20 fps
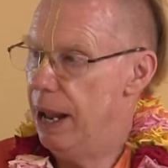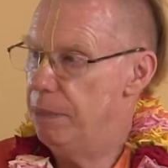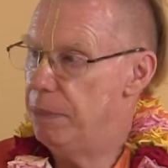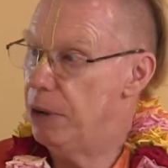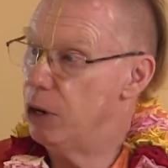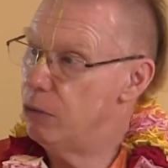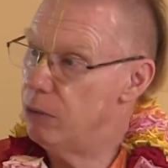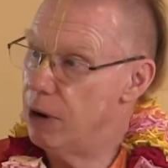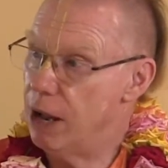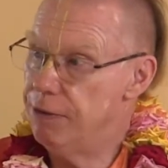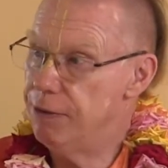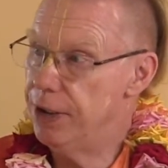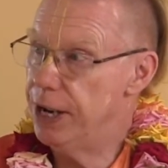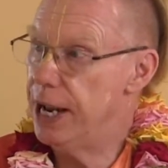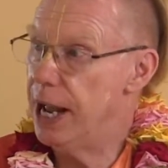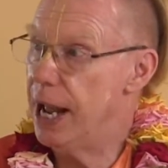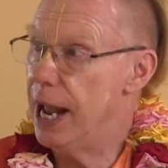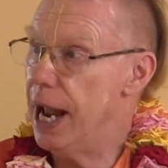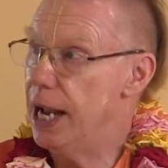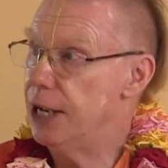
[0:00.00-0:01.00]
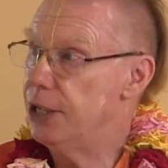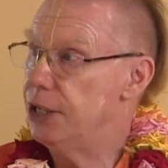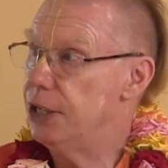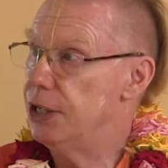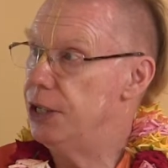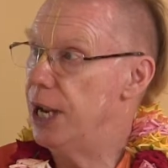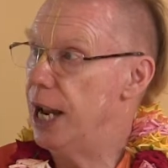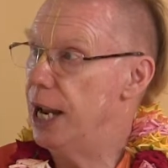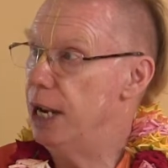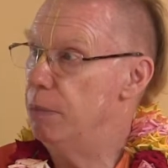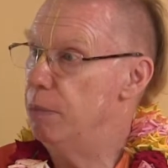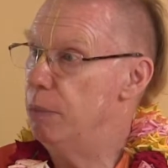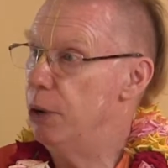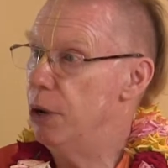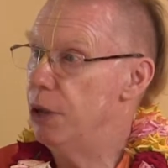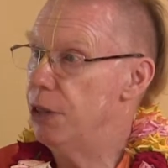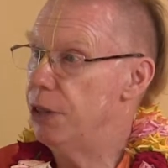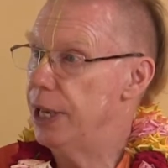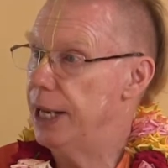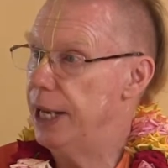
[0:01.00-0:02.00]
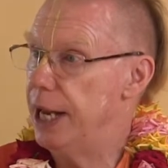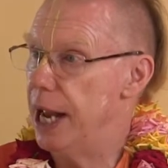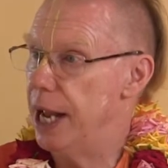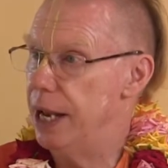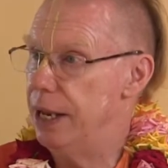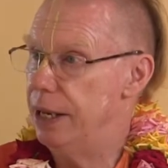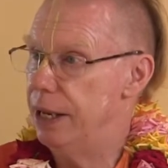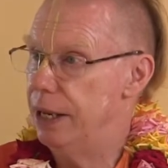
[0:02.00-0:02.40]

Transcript: But Ravana had to take birth again